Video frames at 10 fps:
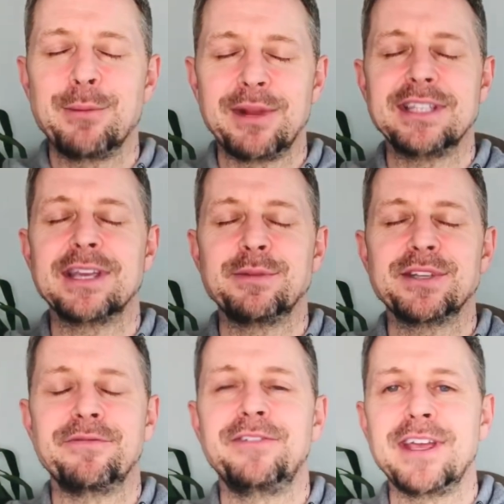Please give me
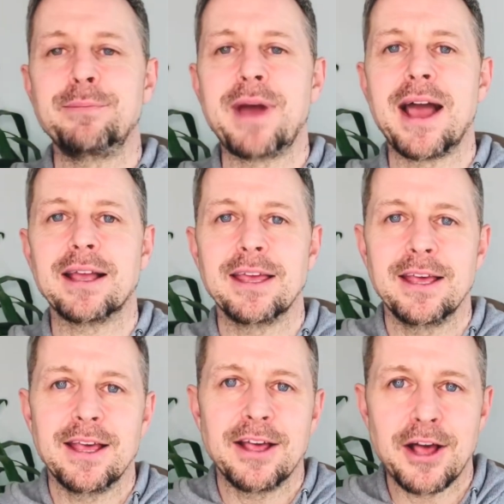some feedback,
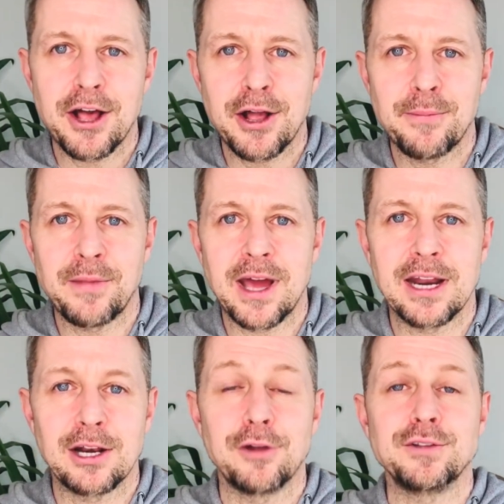and I'd love